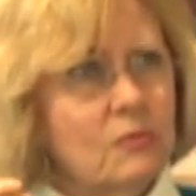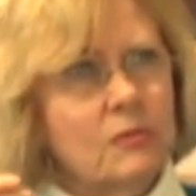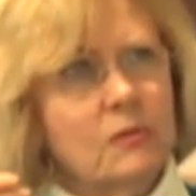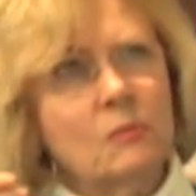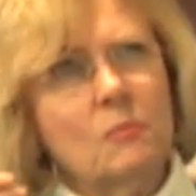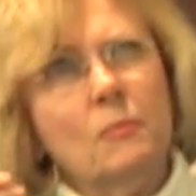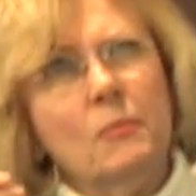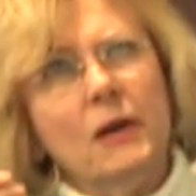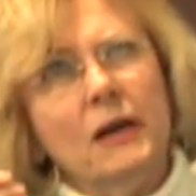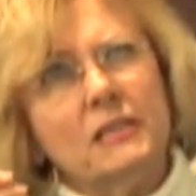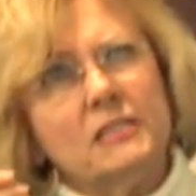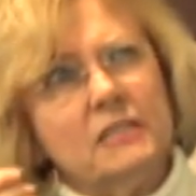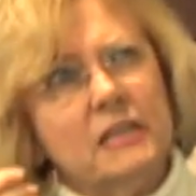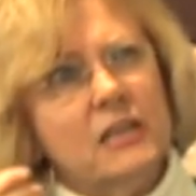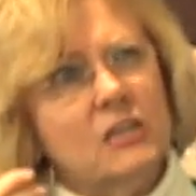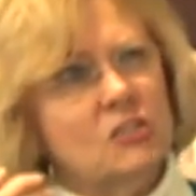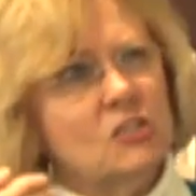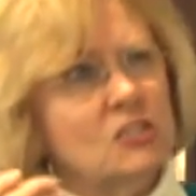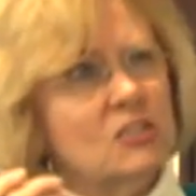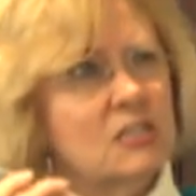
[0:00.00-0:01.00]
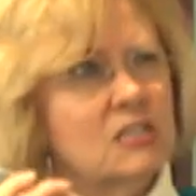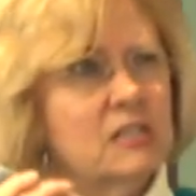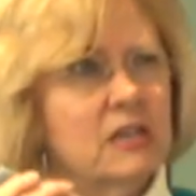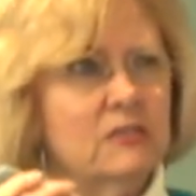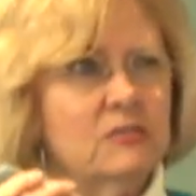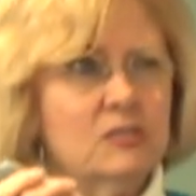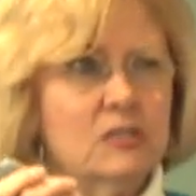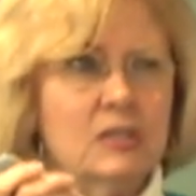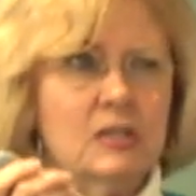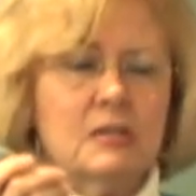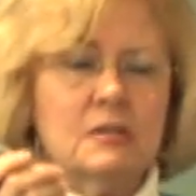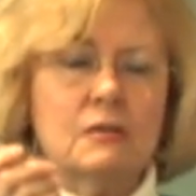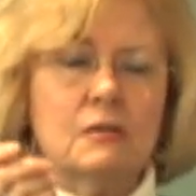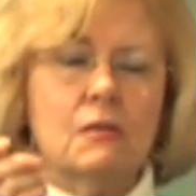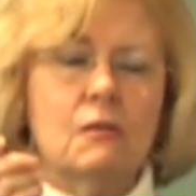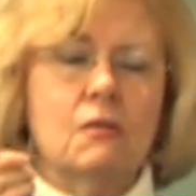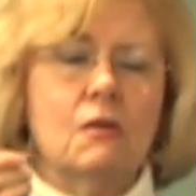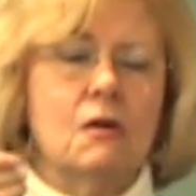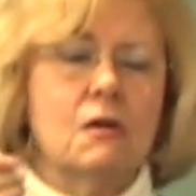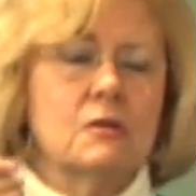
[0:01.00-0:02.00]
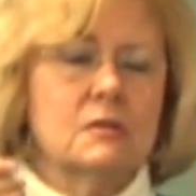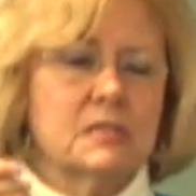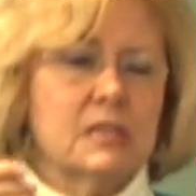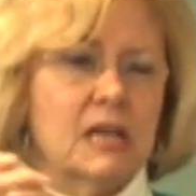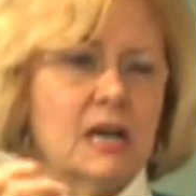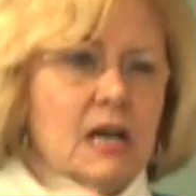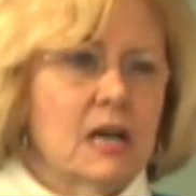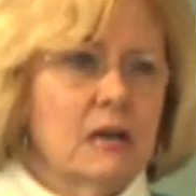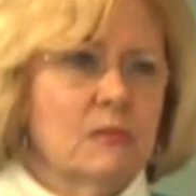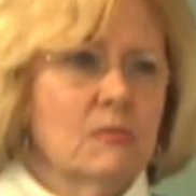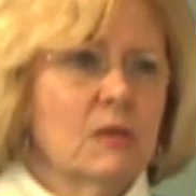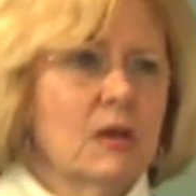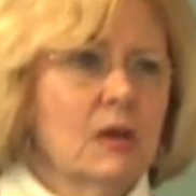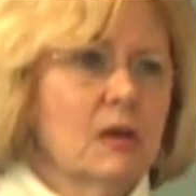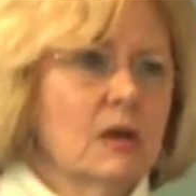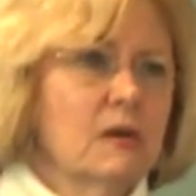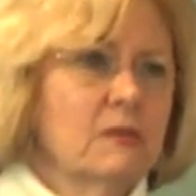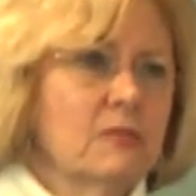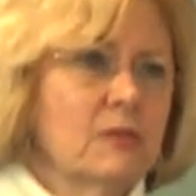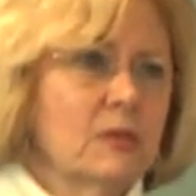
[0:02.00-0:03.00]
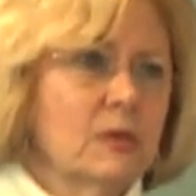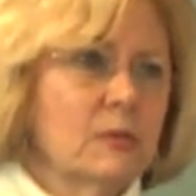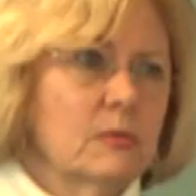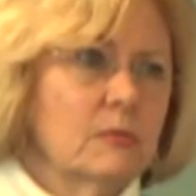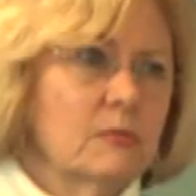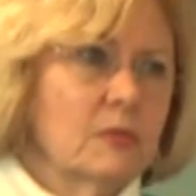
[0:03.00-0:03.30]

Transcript: the best agencies I've seen in a long time for the,